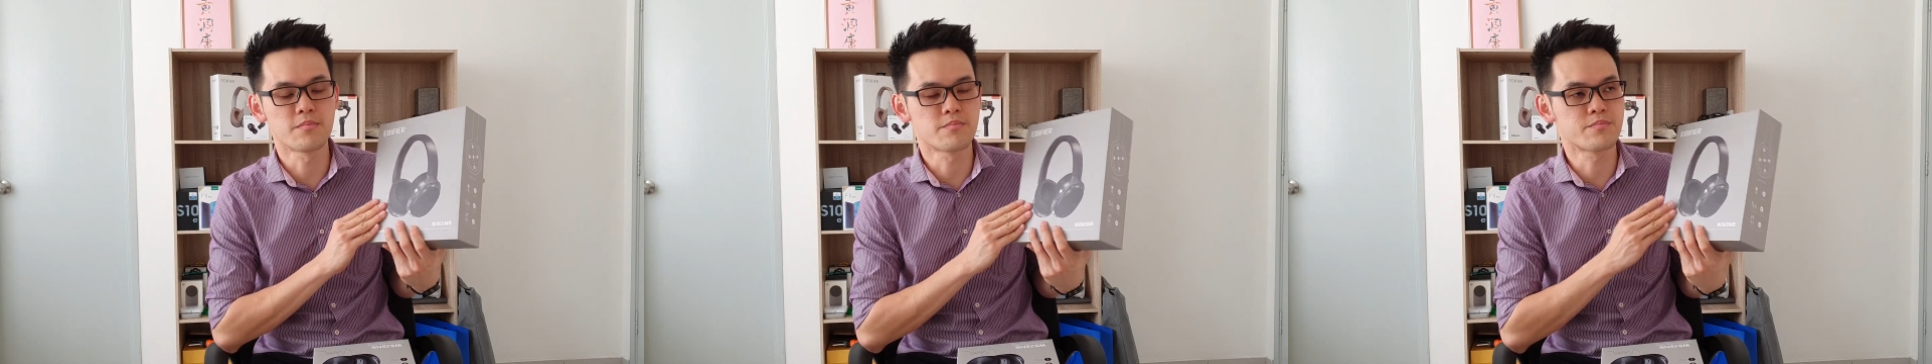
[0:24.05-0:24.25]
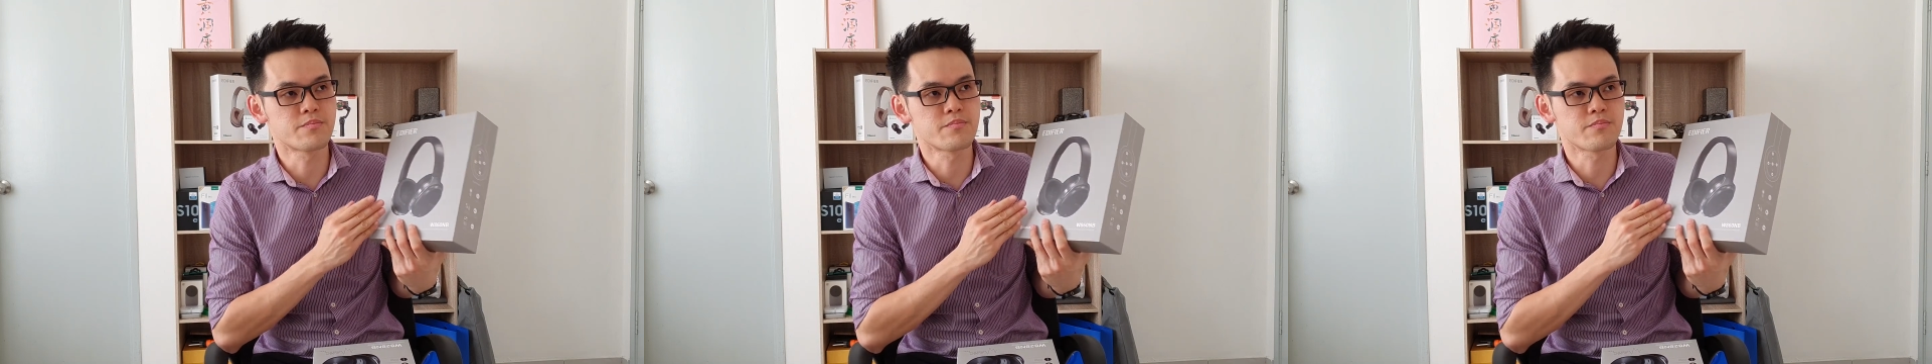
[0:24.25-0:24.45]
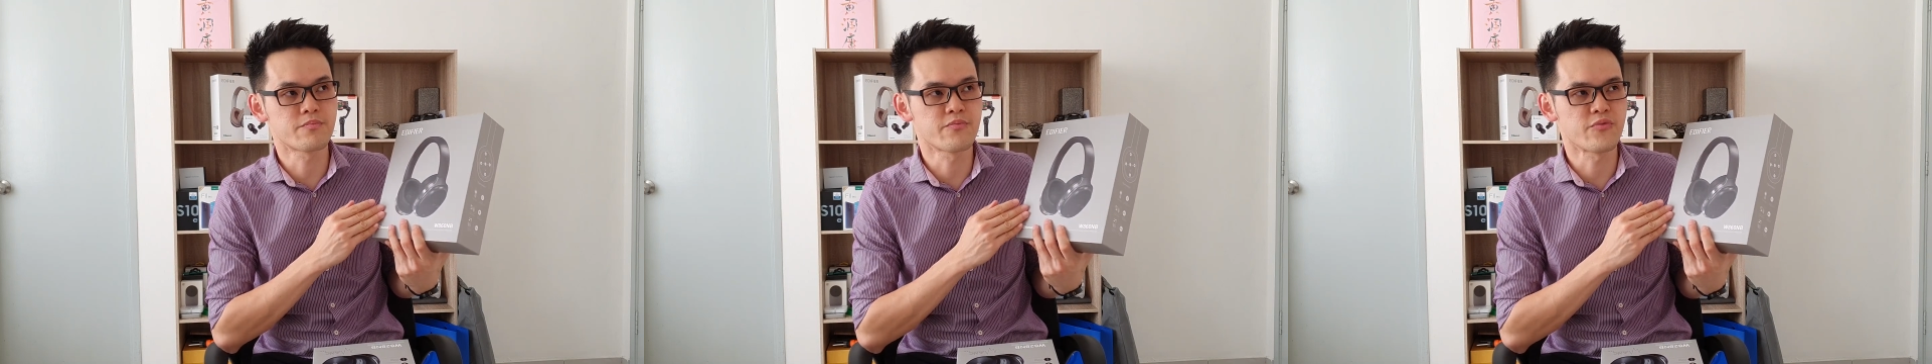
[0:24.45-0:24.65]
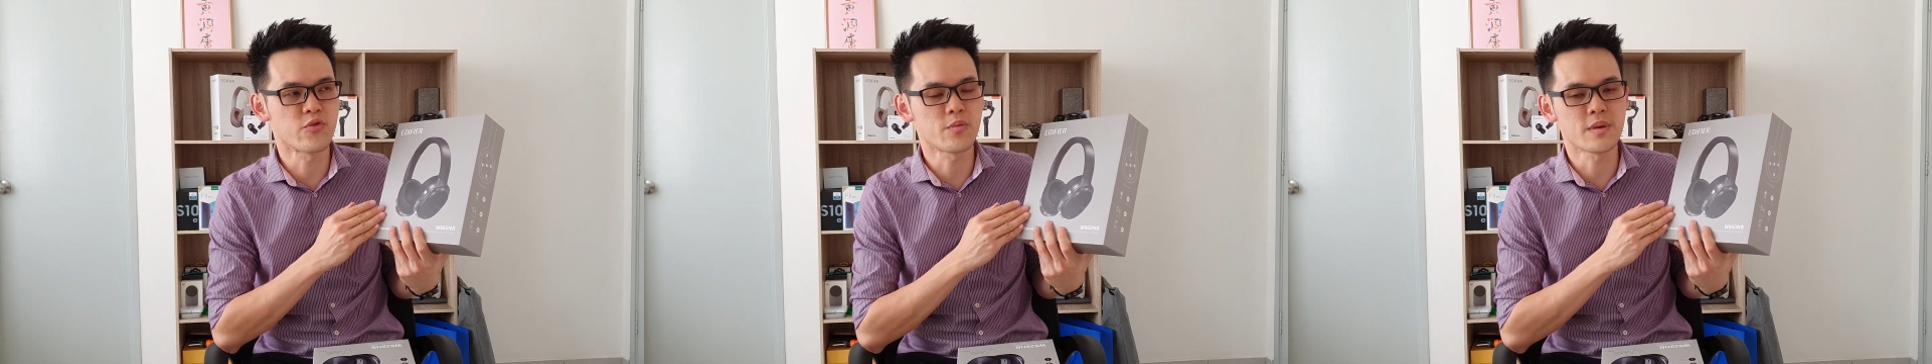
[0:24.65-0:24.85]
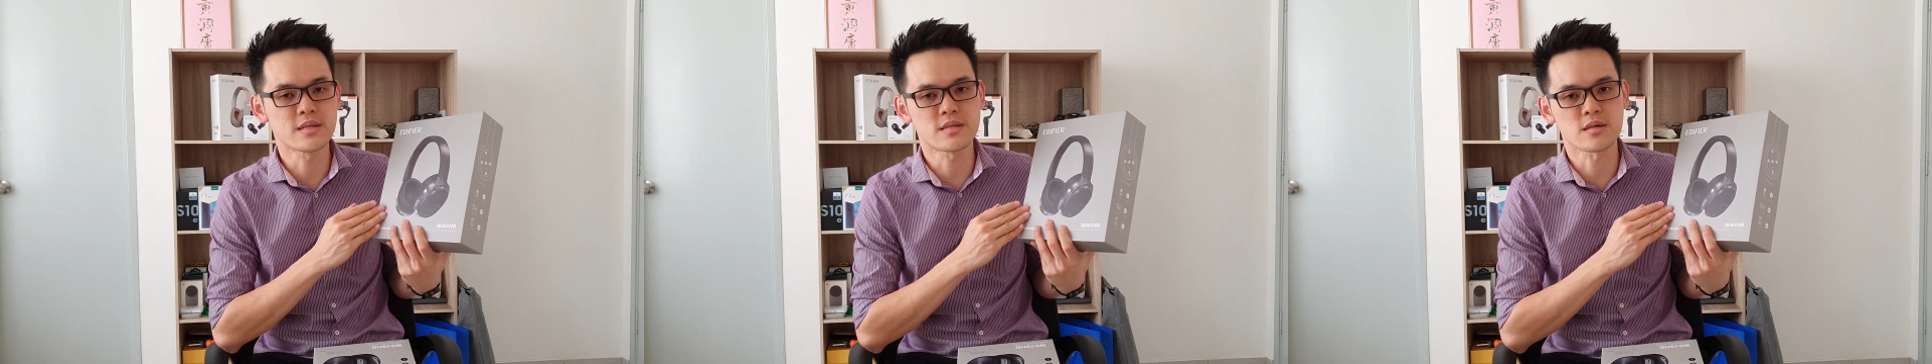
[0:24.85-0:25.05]
a
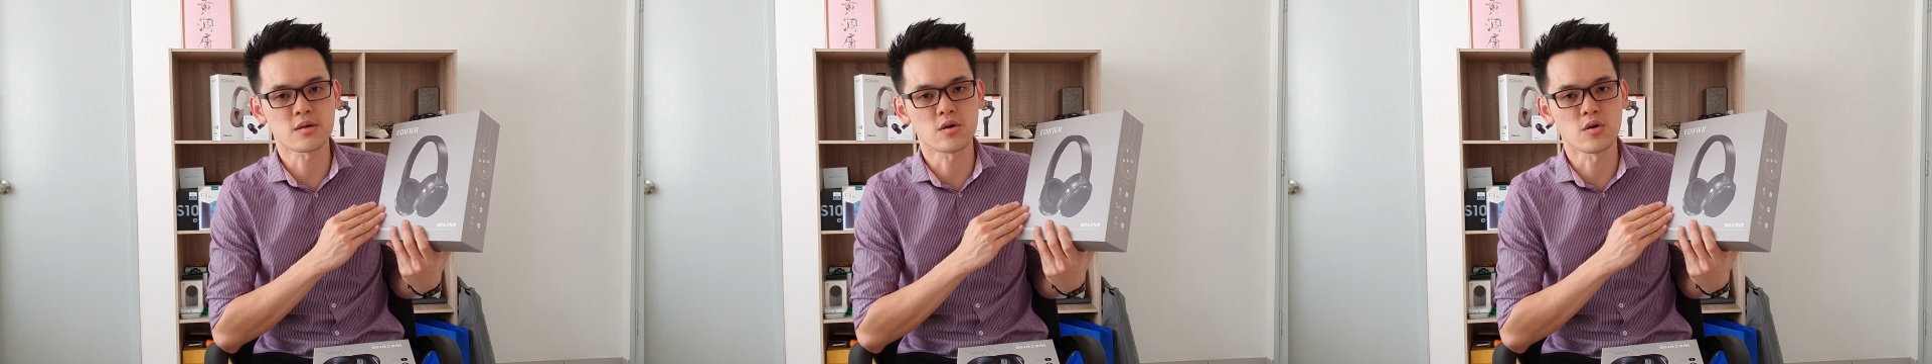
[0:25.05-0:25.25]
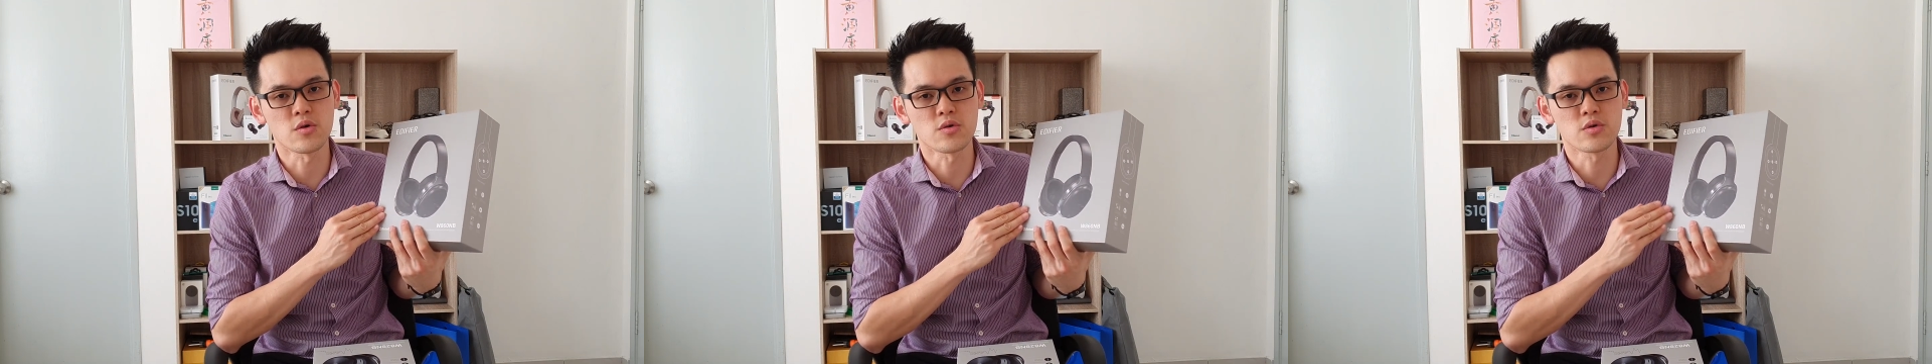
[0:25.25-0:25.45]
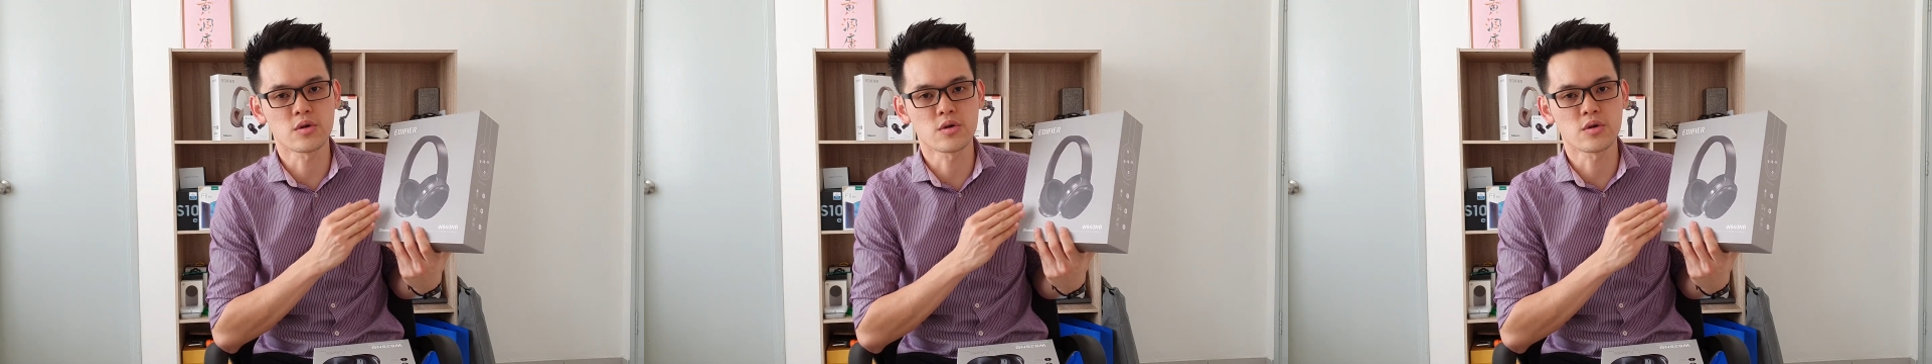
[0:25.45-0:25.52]
few months ago.